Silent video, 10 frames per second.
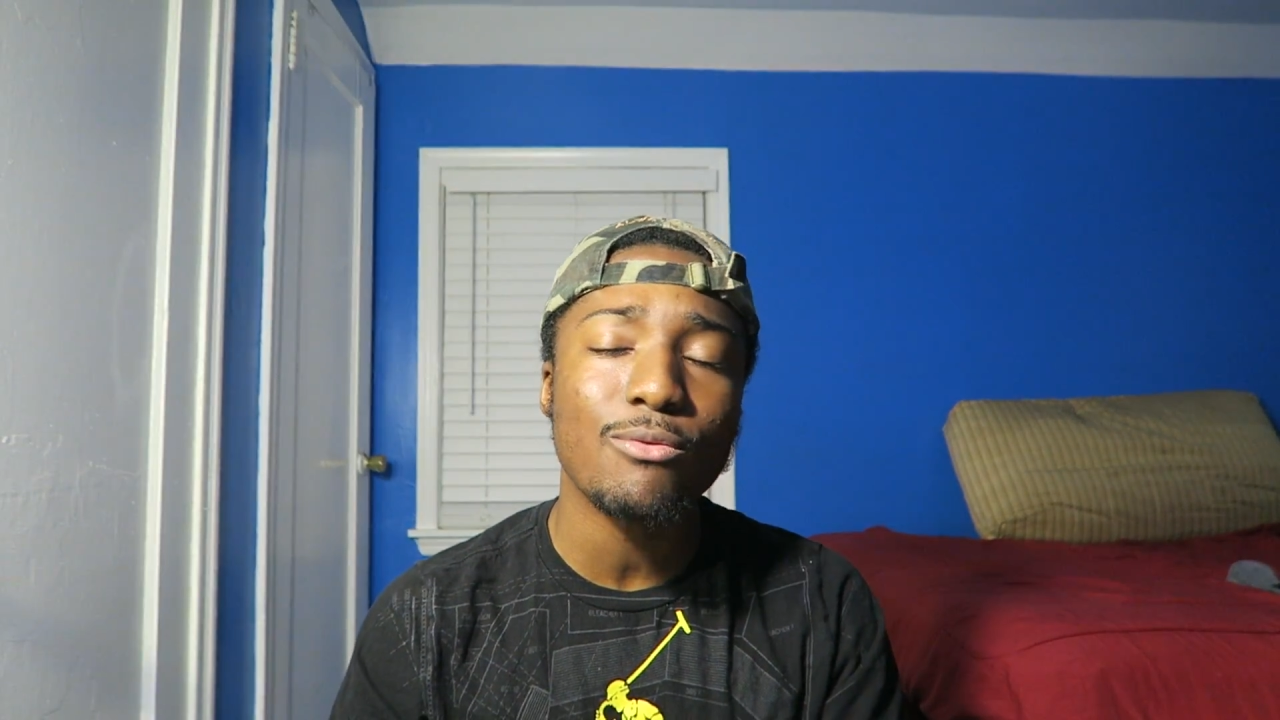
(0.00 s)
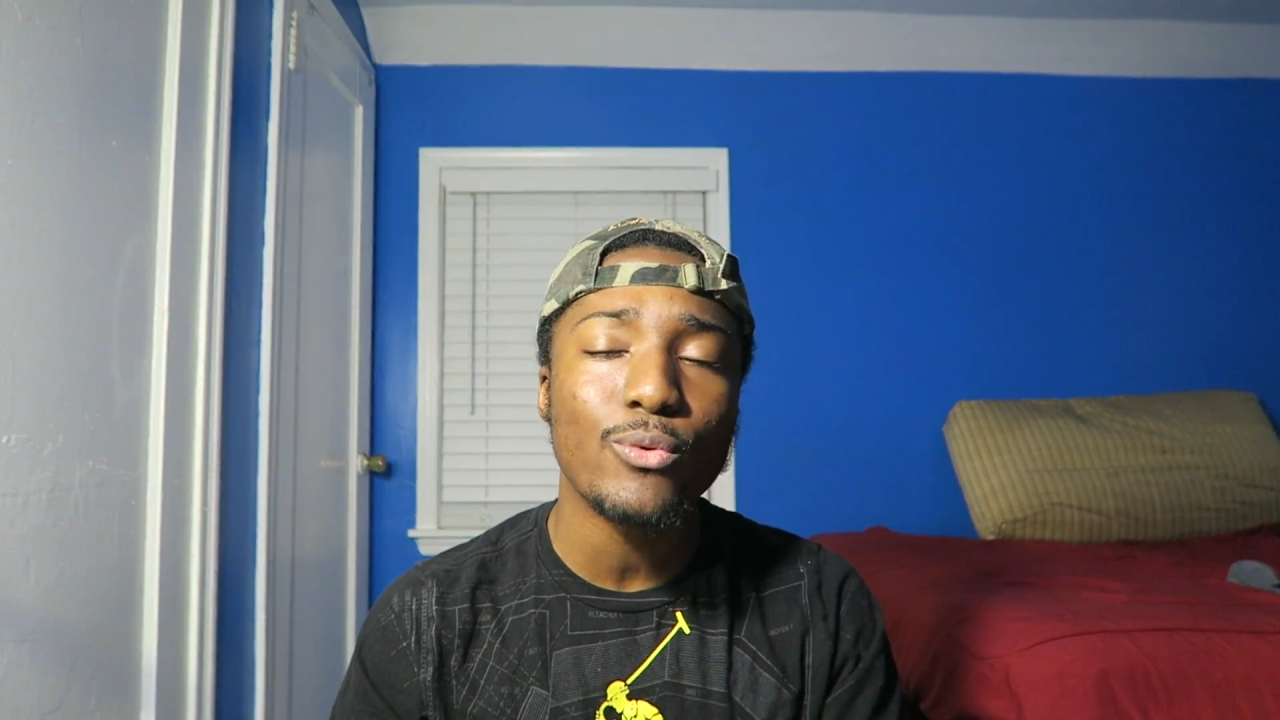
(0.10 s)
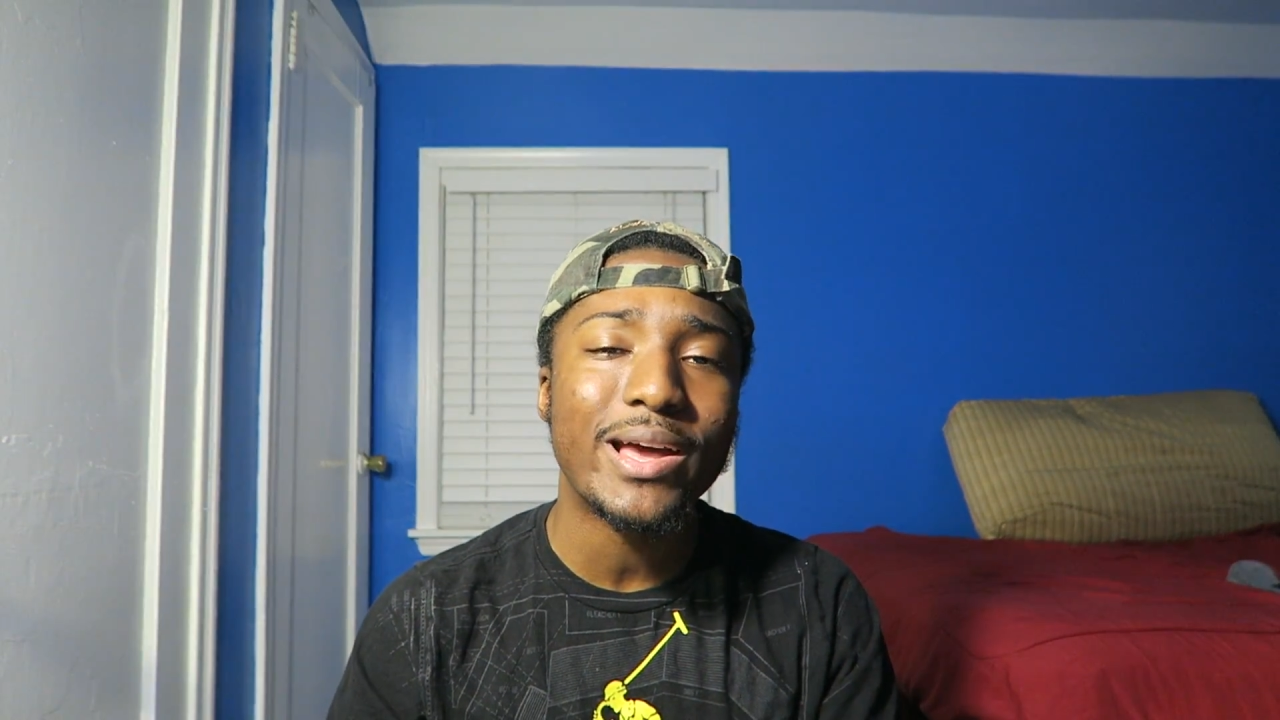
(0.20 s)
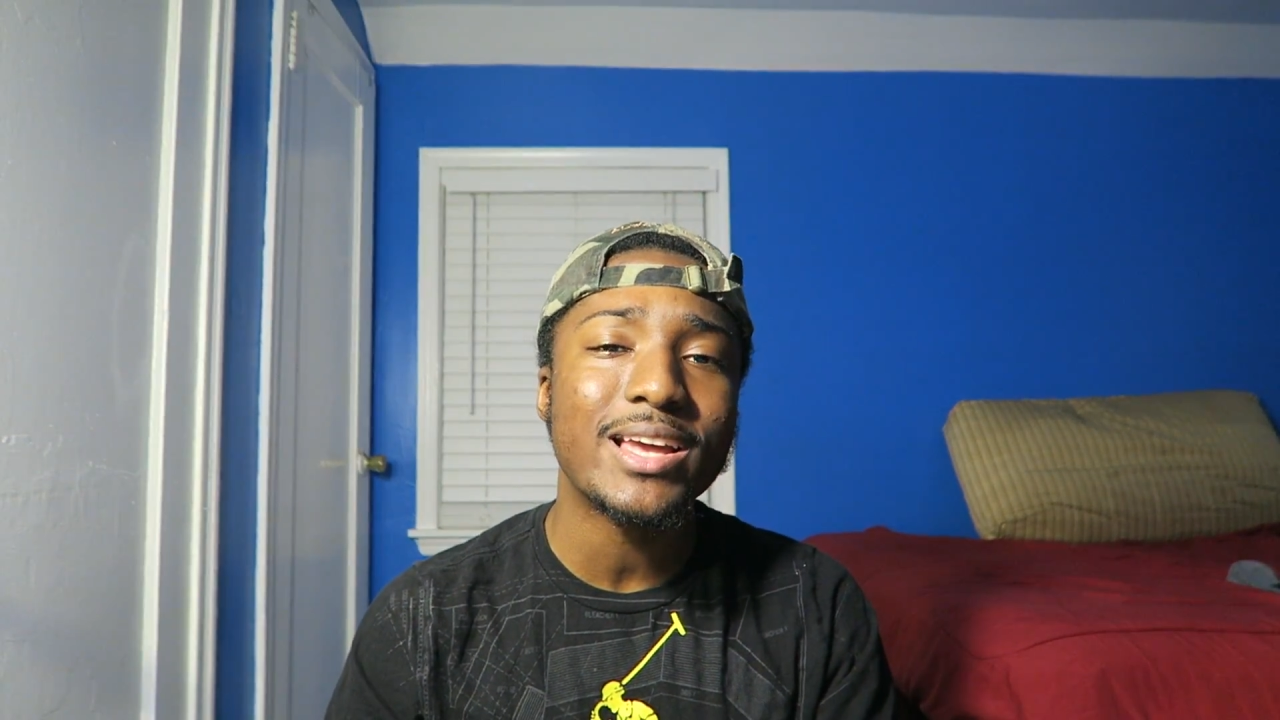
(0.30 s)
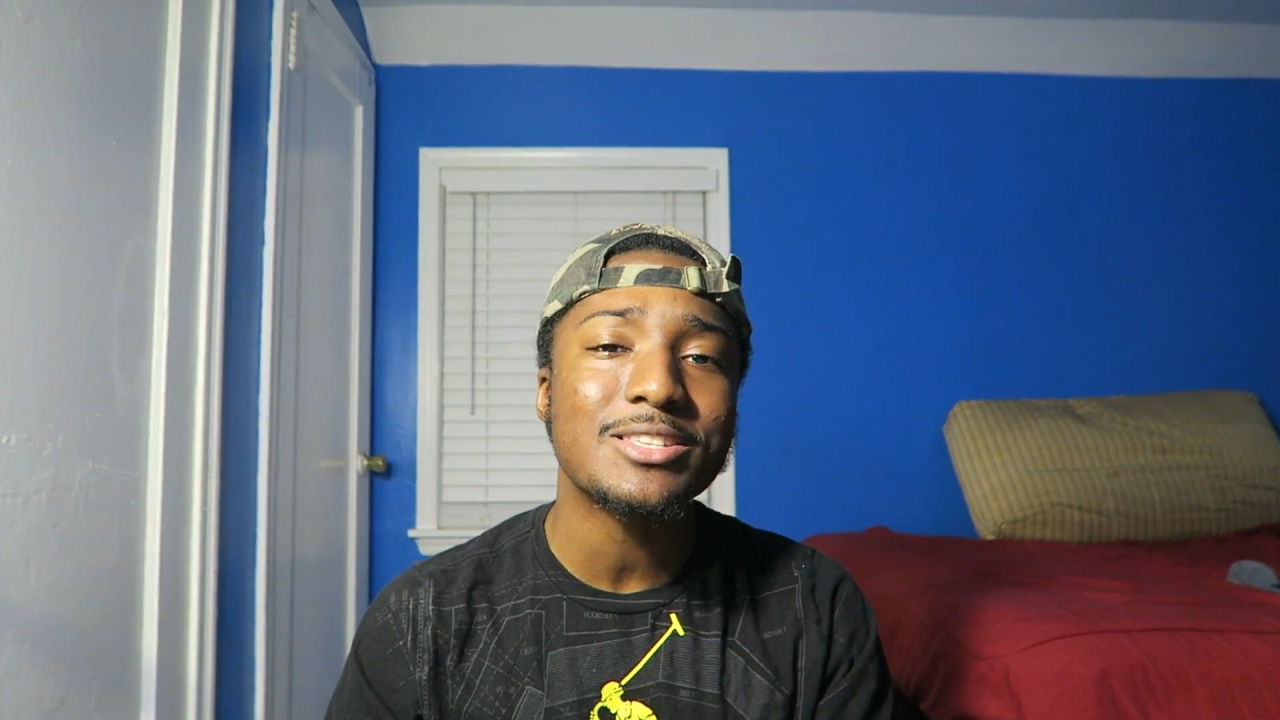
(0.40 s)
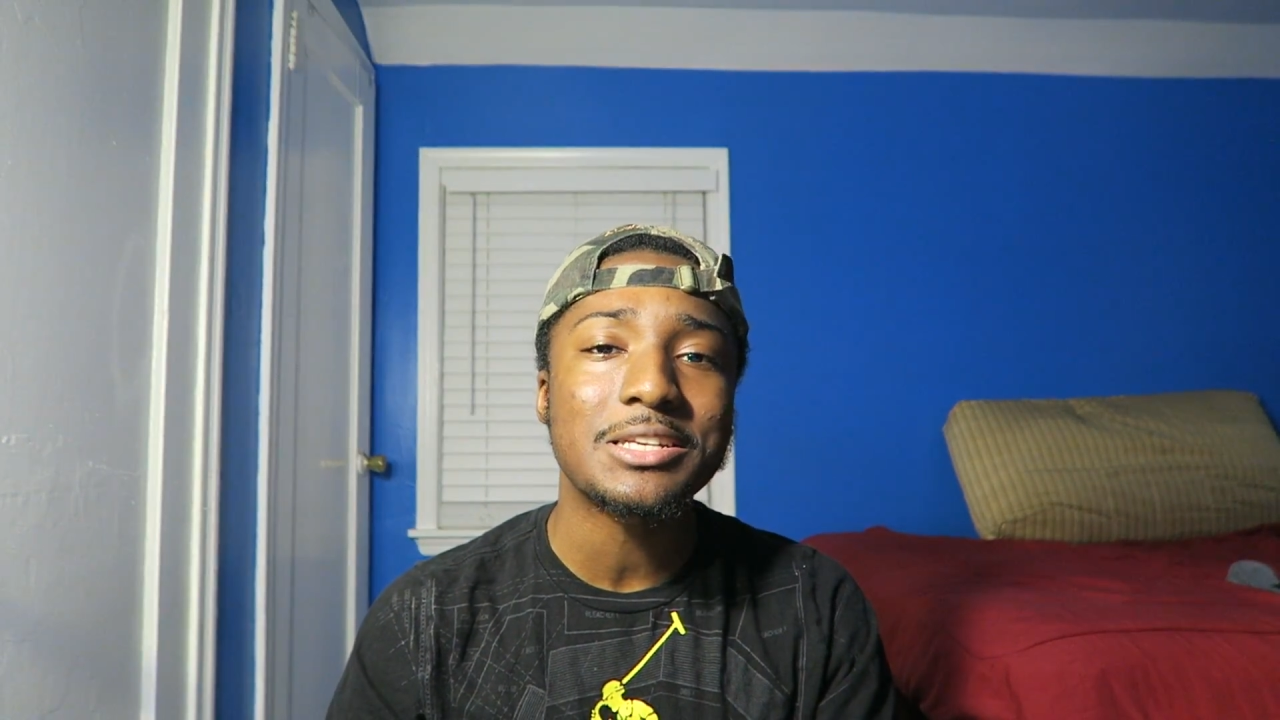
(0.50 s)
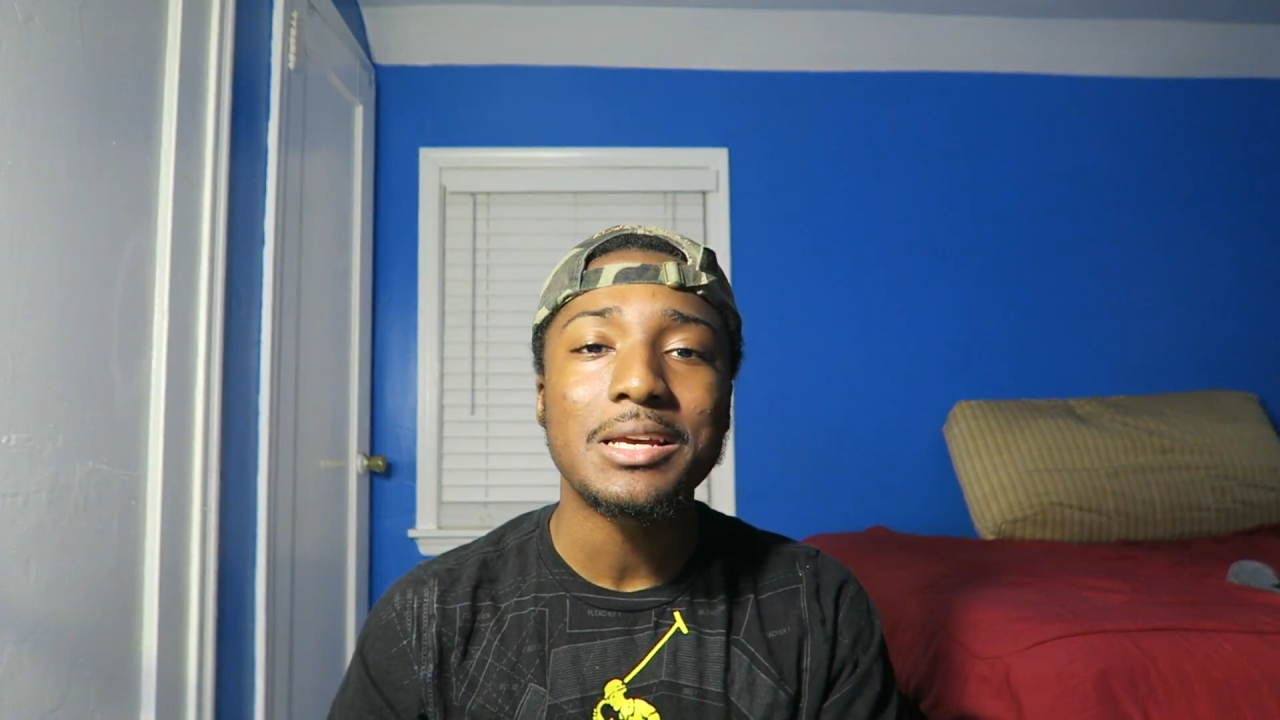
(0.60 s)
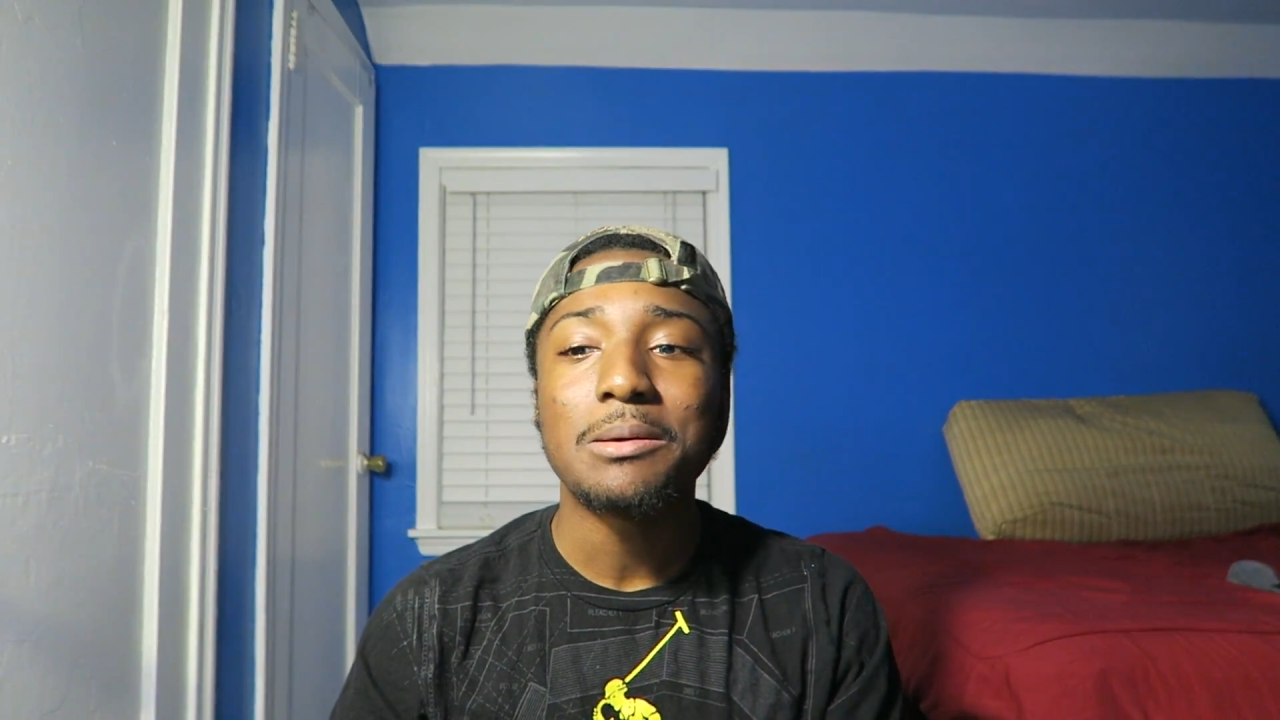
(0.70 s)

giveaways,